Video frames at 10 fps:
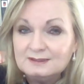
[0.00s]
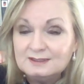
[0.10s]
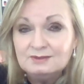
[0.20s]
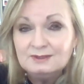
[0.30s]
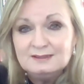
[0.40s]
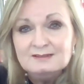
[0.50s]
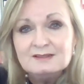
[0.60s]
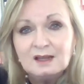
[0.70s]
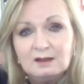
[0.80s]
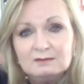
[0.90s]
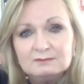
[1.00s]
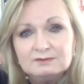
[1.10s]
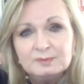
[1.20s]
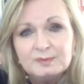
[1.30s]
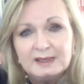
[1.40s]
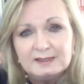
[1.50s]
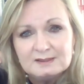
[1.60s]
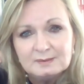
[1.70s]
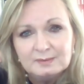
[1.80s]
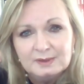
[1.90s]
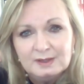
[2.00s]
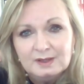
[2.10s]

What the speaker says: It's written down verbatim,